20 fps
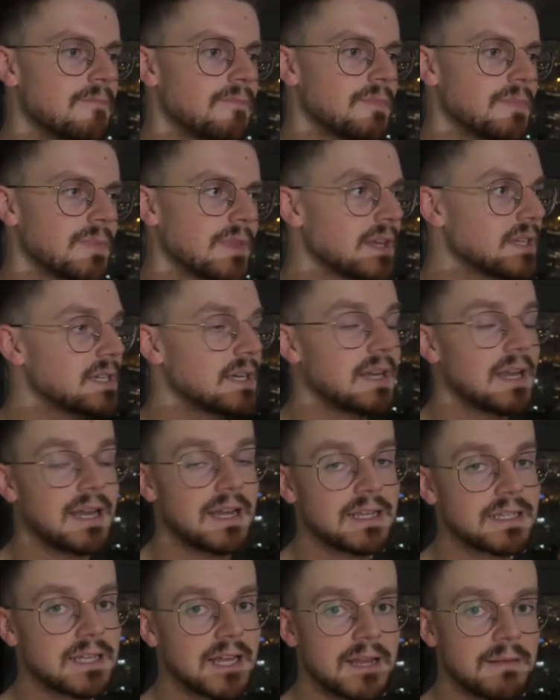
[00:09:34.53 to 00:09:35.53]
like I said, it
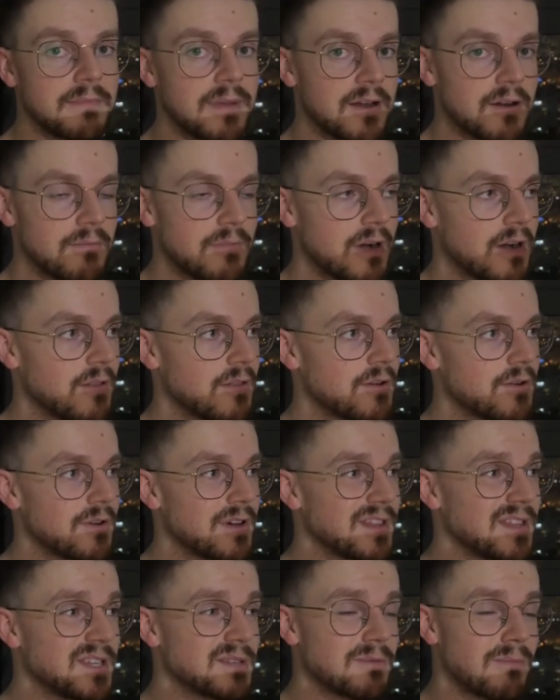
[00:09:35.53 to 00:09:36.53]
is getting better and better though.
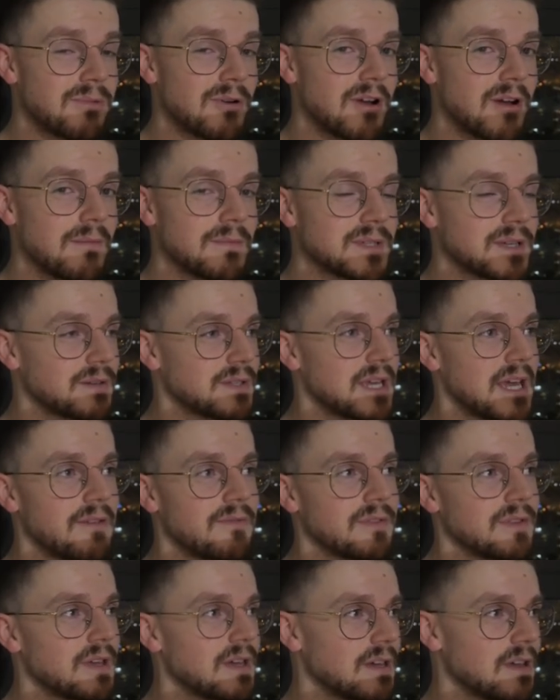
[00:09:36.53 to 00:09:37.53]
And these were problems I was
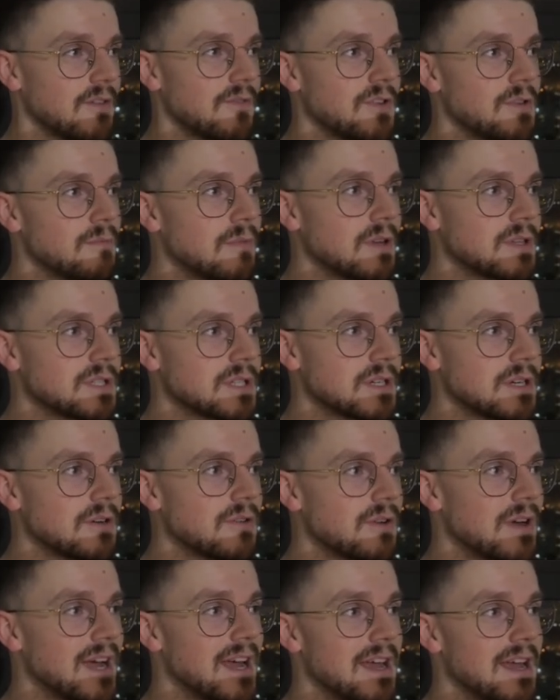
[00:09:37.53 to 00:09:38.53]
having like a few months
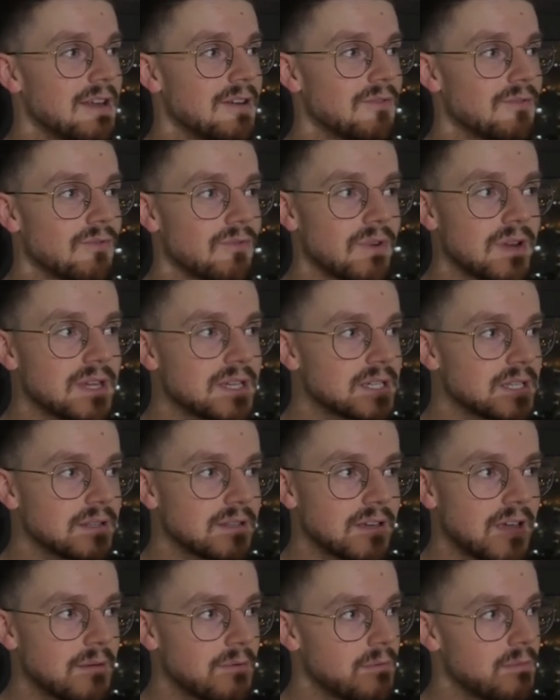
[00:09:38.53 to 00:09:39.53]
ago. And
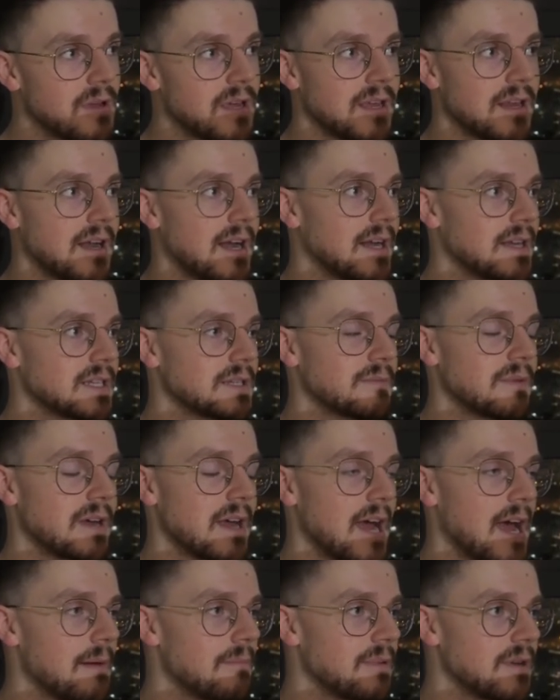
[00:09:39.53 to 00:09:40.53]
recently I've been making edits to my
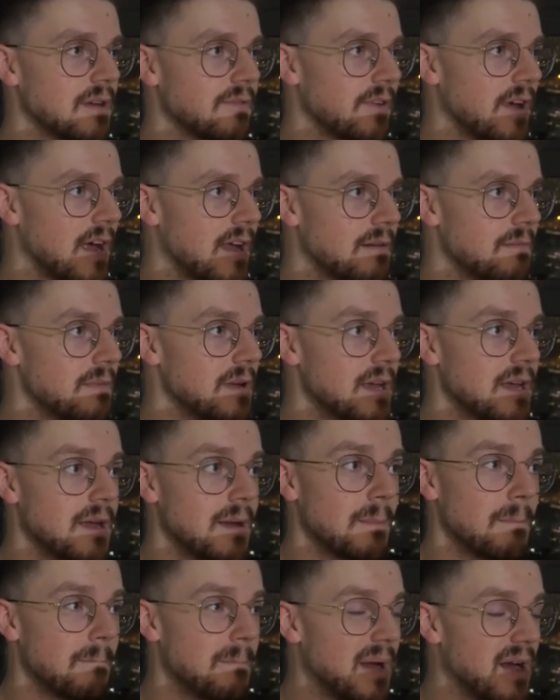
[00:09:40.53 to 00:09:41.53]
app, and I've had
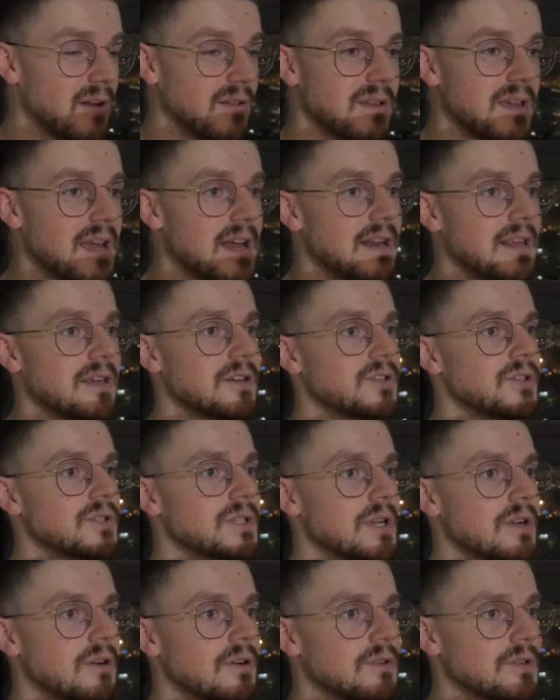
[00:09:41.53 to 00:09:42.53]
barely any issues
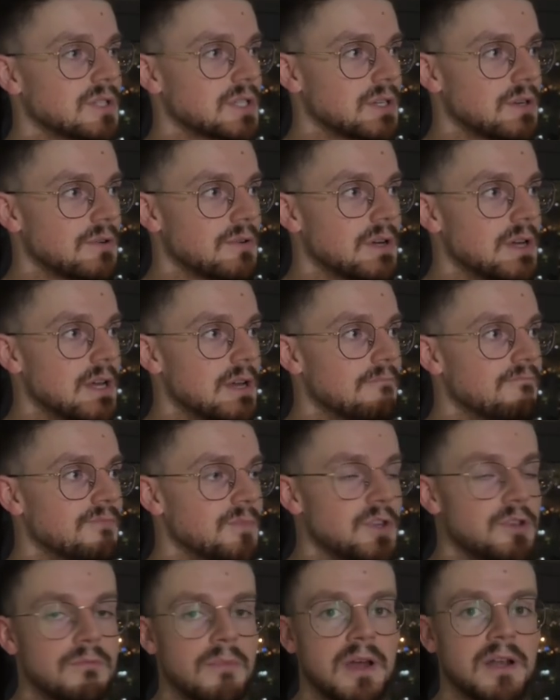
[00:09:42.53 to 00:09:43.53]
at all. So
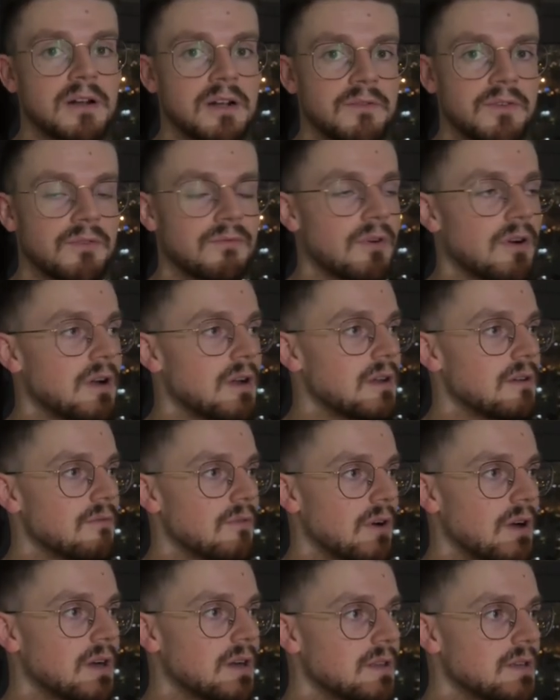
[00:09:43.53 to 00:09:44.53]
you might not even run
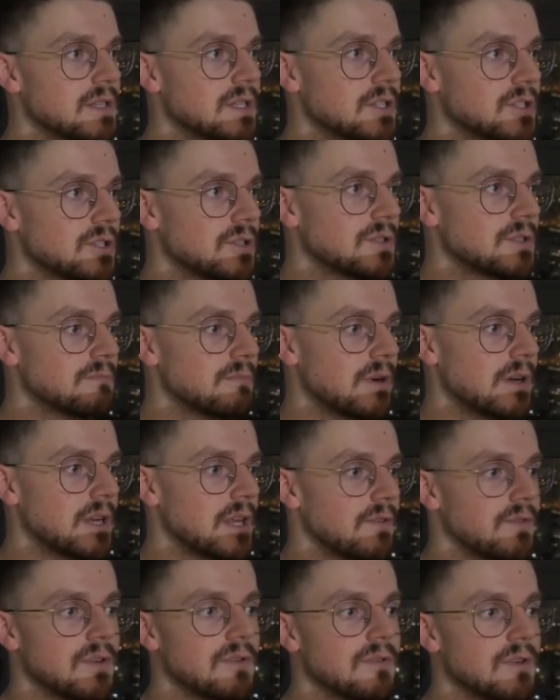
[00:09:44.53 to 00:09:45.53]
into these issues, but
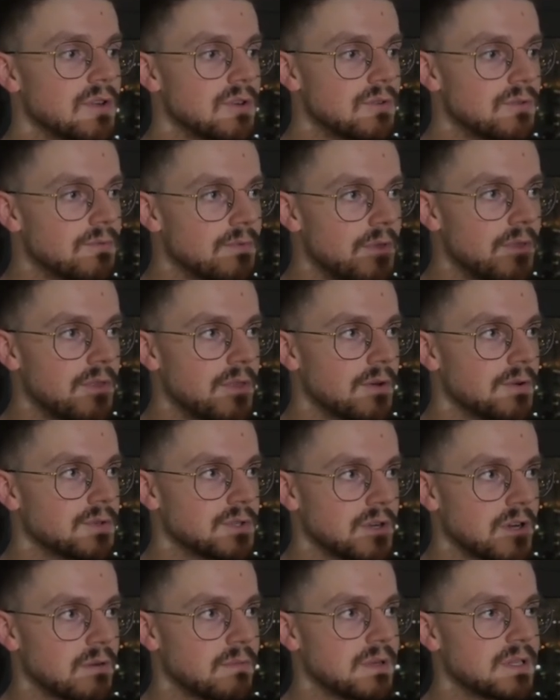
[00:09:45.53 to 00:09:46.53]
if you do, those
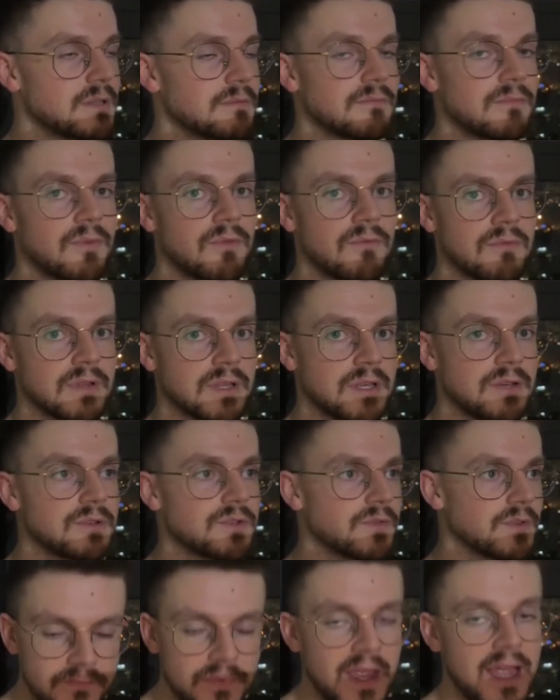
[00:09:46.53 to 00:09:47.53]
are going to be some really
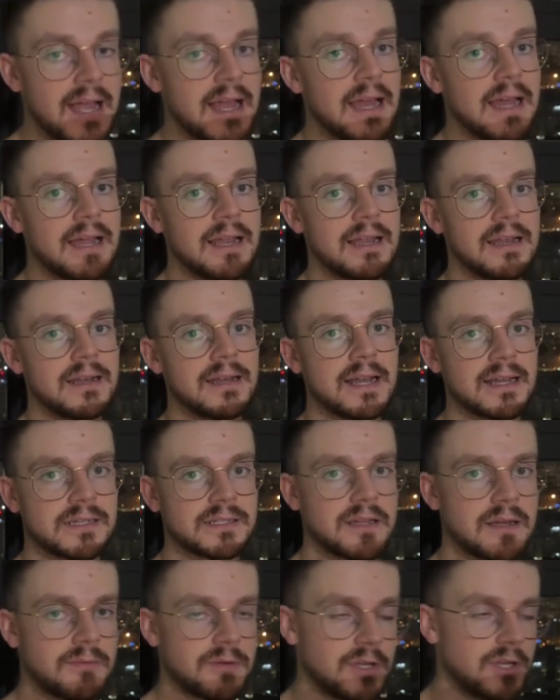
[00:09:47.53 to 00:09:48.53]
useful tips. Next
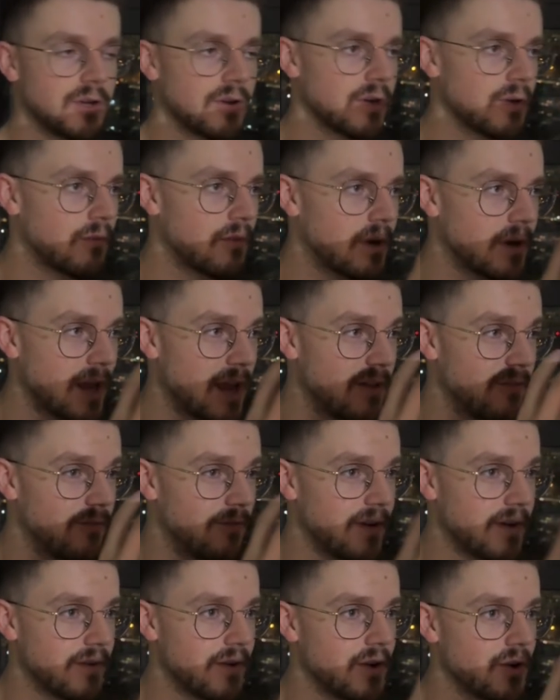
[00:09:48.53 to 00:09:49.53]
up, you're going to want a
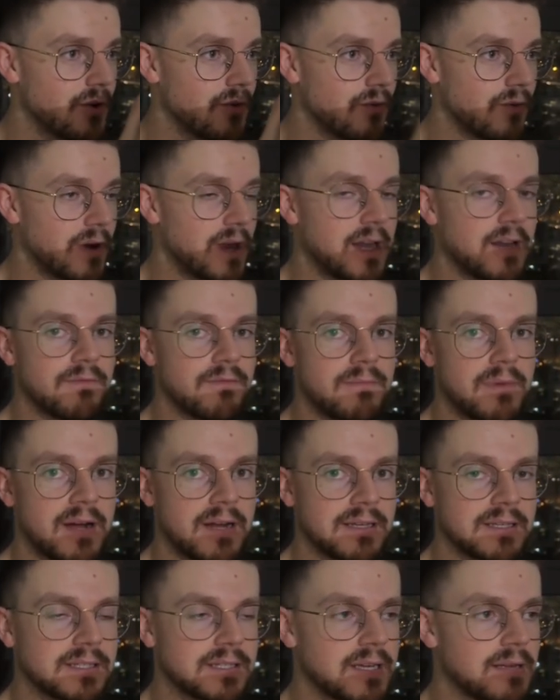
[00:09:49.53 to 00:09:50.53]
very creative
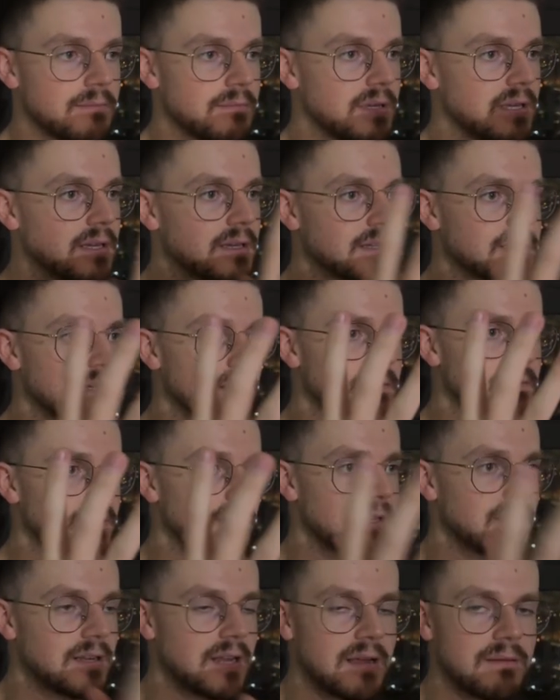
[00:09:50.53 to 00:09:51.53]
mindset, because
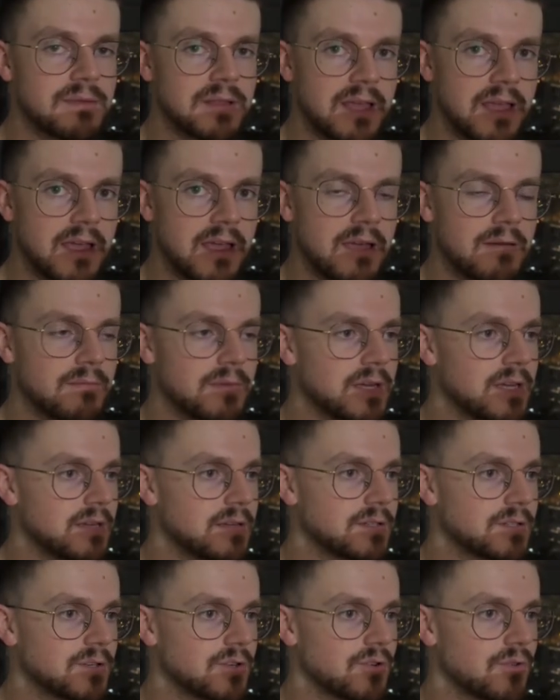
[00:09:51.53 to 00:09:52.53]
the name of the game
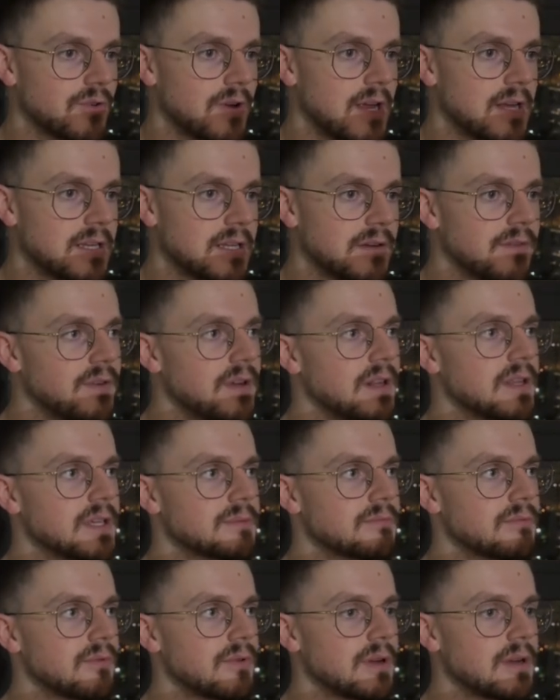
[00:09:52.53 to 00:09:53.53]
is creativity at this
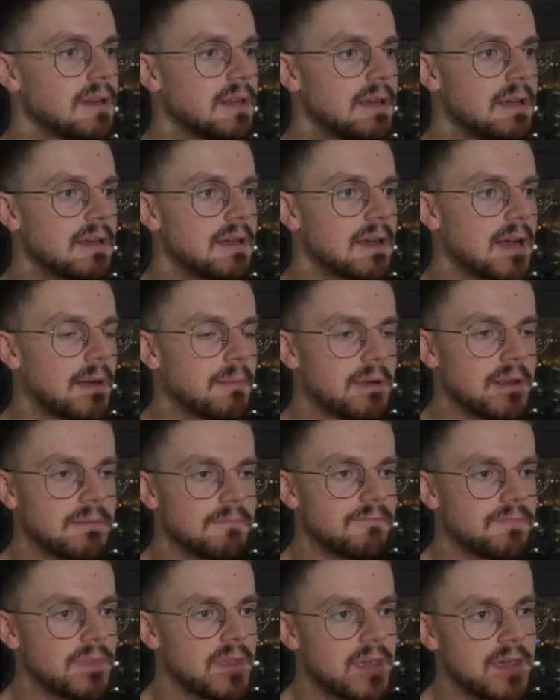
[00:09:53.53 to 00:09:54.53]
point. I mean,
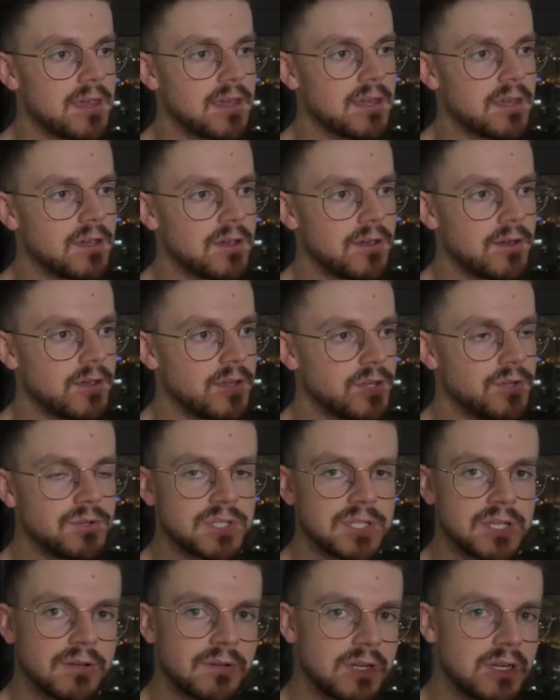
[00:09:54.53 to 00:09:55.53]
you
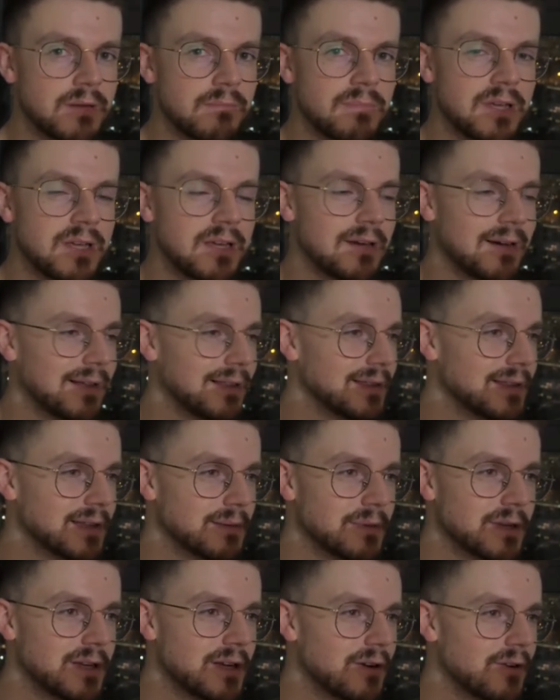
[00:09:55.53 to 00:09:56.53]
still need to be a little
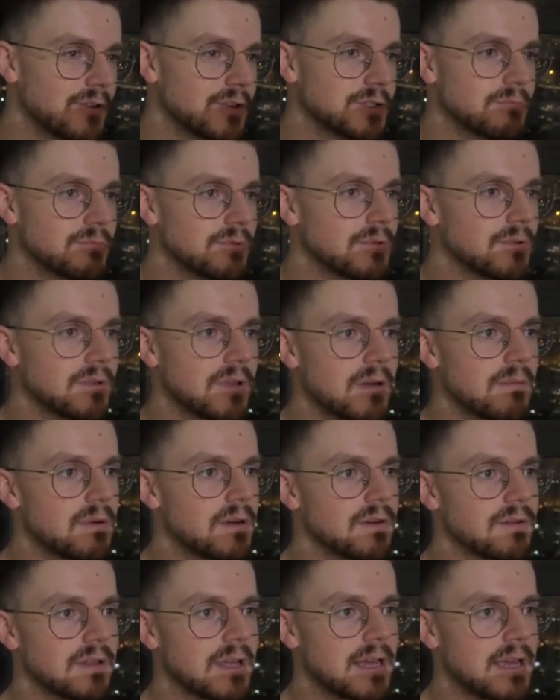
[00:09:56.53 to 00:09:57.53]
bit knowledgeable
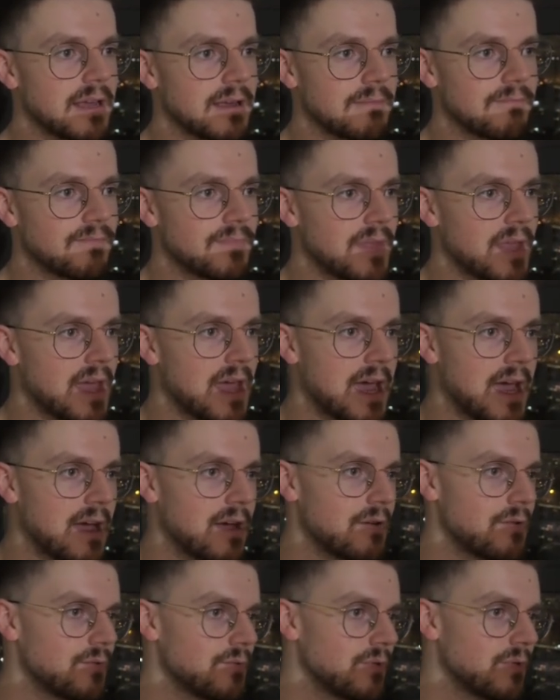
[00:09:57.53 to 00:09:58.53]
about like
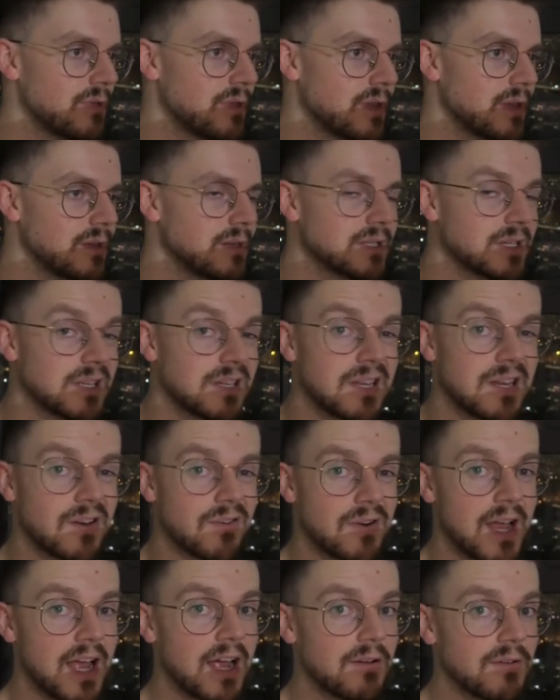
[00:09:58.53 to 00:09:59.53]
how things can
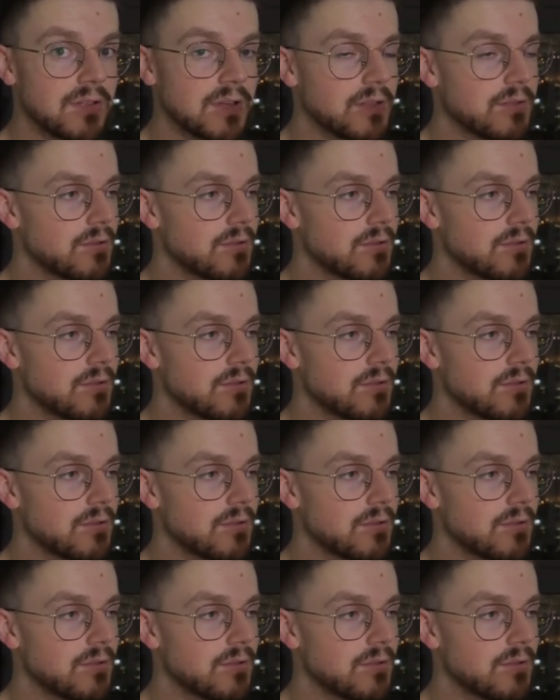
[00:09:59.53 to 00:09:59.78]
interact with other